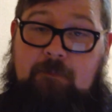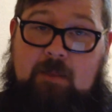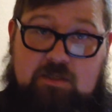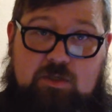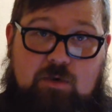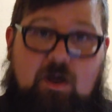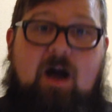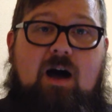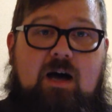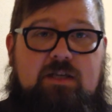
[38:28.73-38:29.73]
And so the
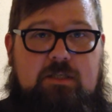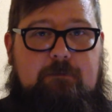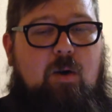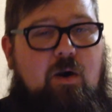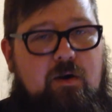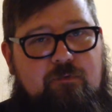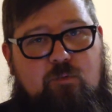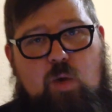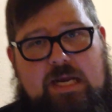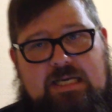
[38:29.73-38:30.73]
Hajj is part
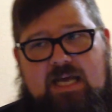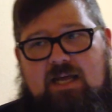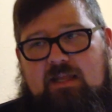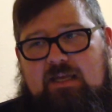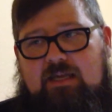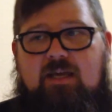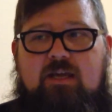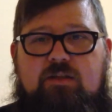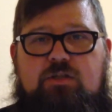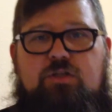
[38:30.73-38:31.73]
of retelling
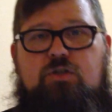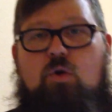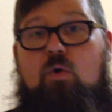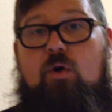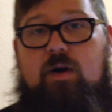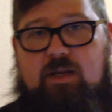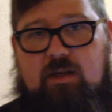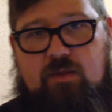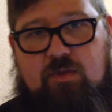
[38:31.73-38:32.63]
the story.